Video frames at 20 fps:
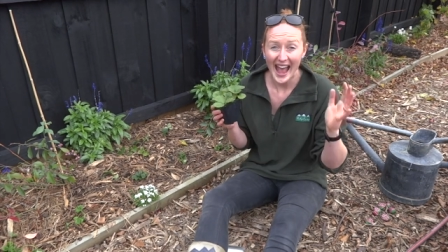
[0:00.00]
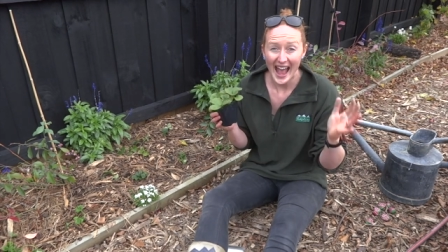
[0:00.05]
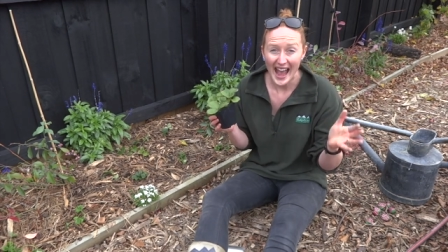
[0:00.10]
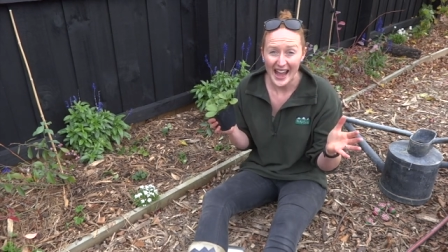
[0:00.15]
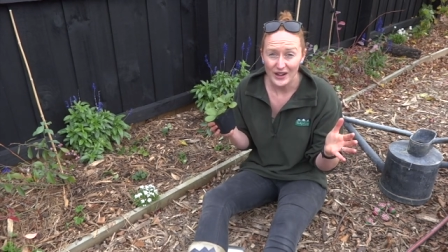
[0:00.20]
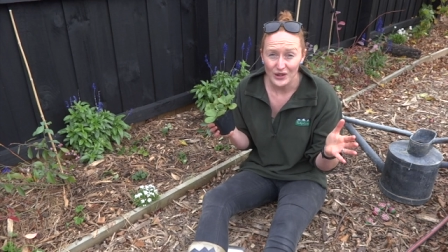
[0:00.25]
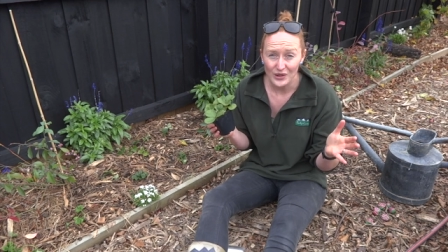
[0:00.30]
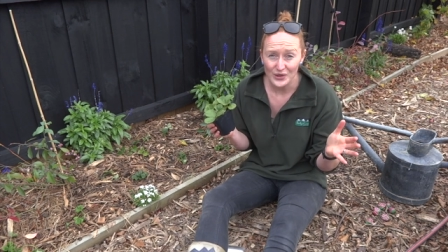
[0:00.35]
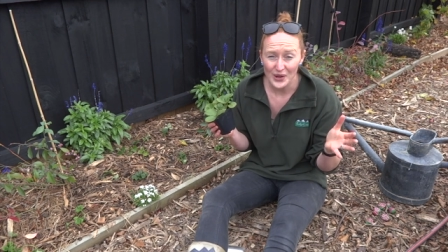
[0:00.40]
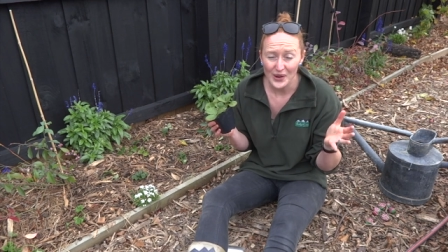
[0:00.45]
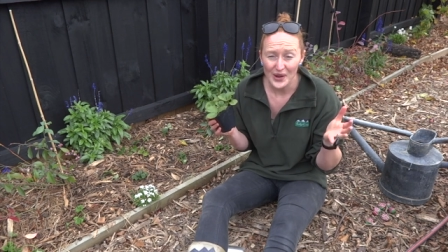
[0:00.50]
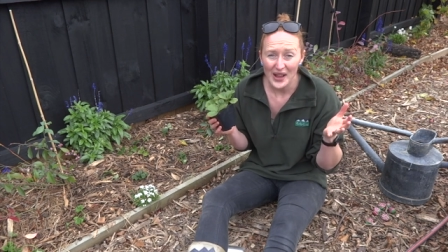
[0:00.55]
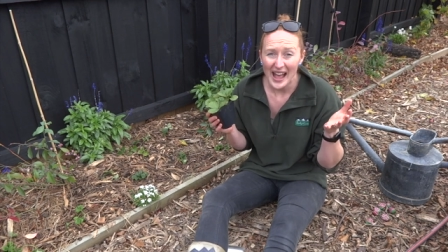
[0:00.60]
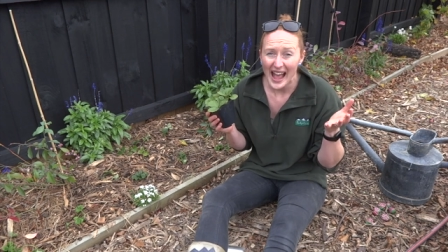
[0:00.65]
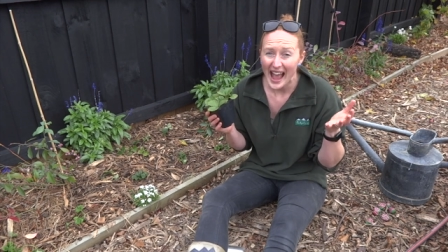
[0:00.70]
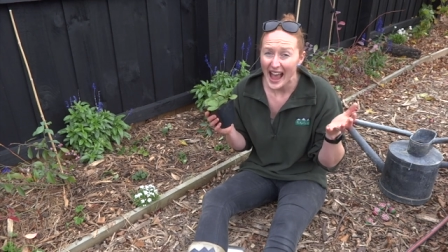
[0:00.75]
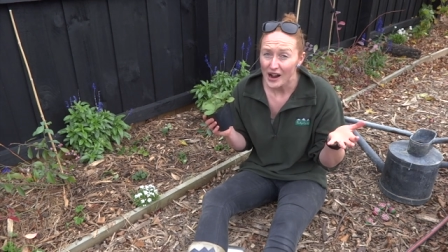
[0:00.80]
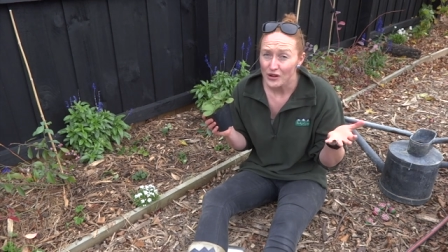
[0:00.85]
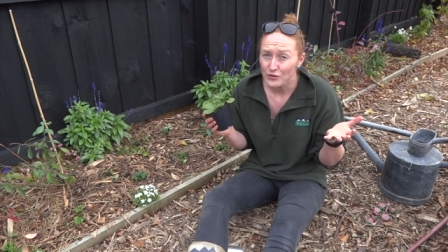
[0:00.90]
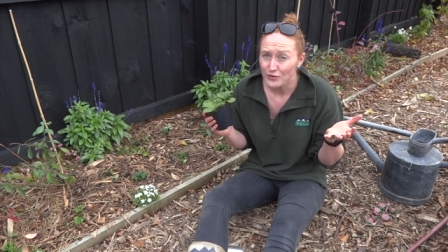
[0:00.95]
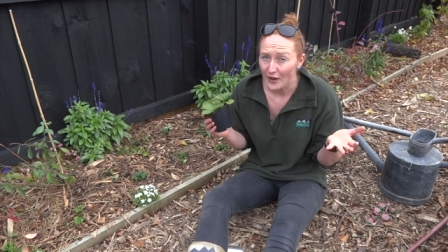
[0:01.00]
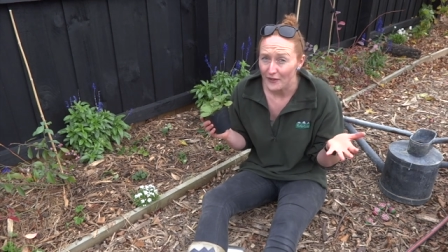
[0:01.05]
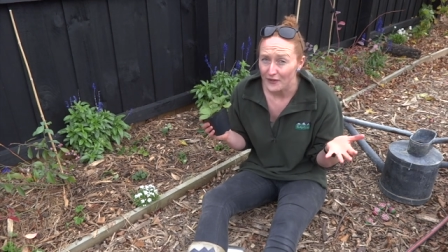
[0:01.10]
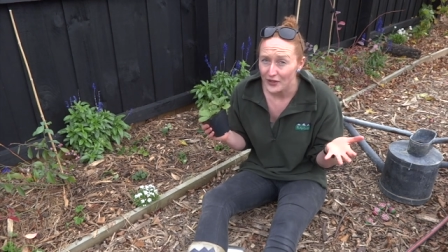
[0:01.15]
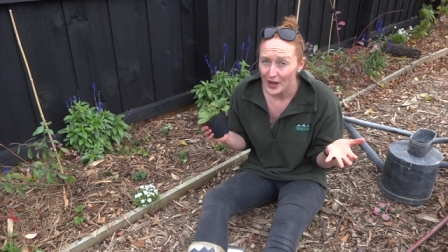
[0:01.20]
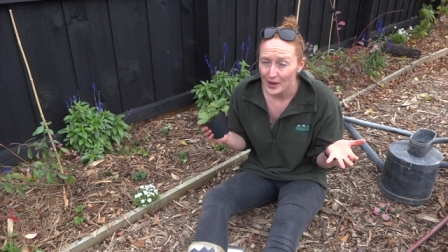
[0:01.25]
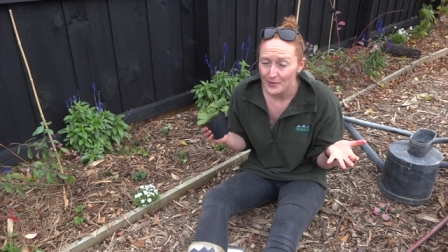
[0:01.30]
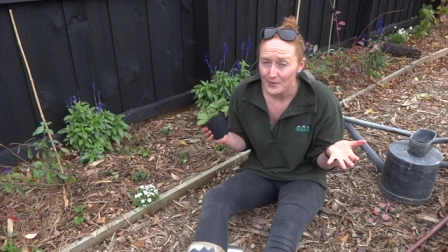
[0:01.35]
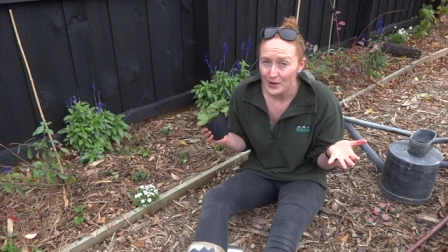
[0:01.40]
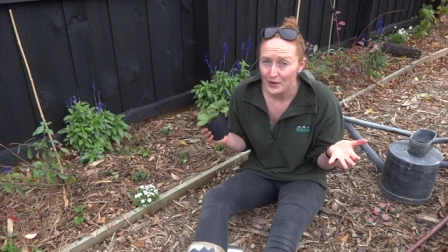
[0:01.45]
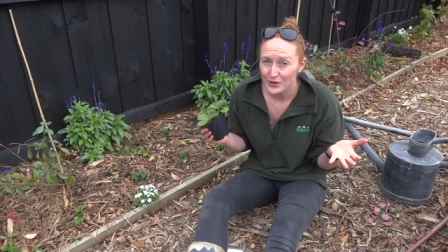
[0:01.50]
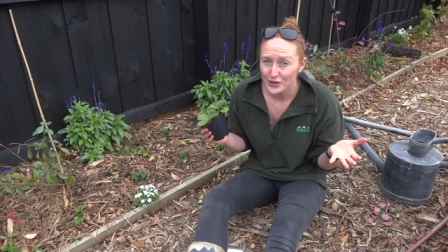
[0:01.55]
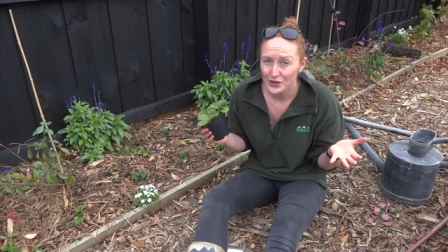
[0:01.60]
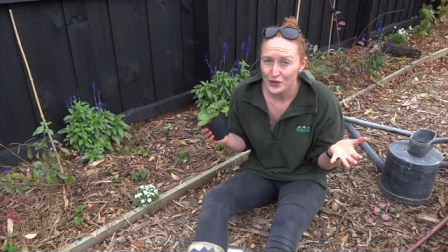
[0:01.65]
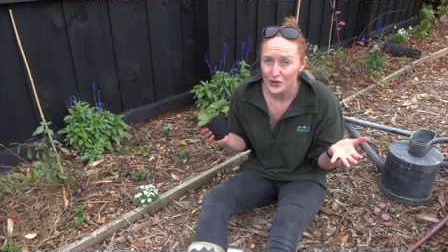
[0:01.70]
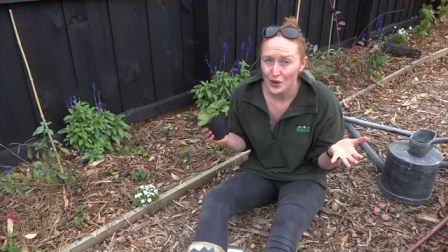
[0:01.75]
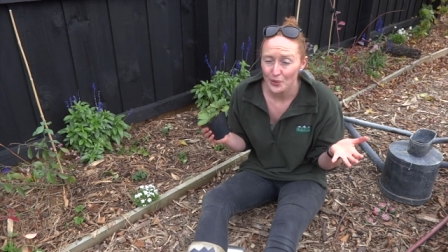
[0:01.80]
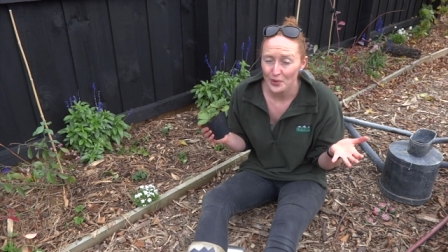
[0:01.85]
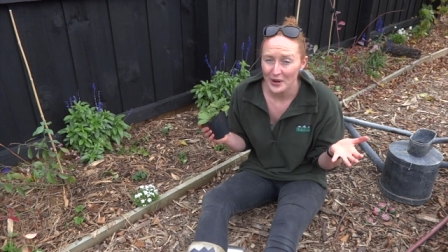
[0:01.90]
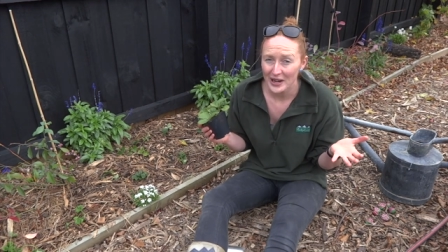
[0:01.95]
and also how rough you can be with
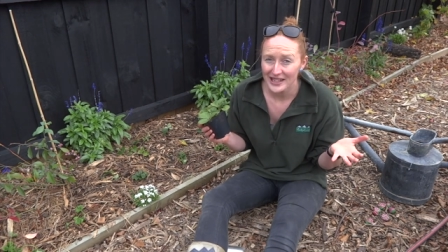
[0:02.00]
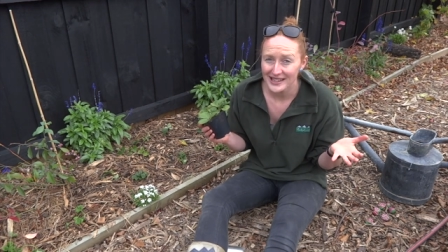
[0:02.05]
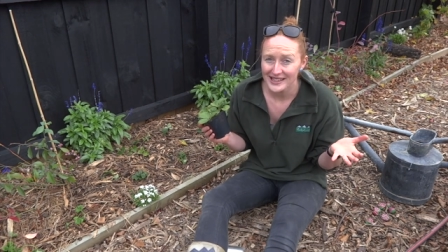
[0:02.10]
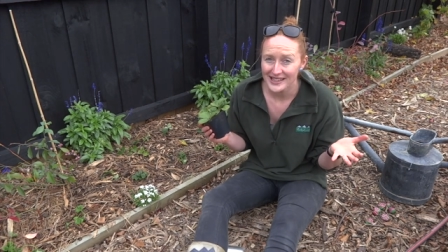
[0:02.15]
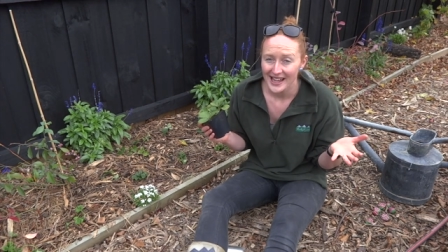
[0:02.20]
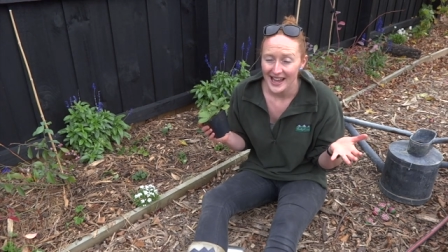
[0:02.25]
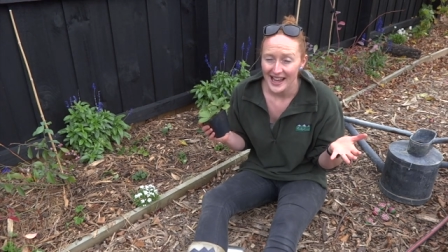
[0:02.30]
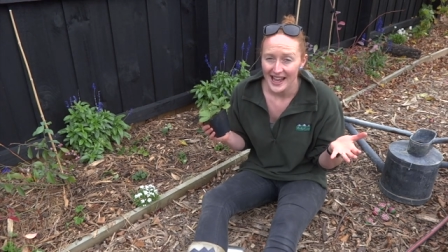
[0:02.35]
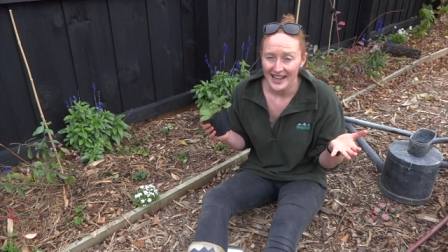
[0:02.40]
strawberries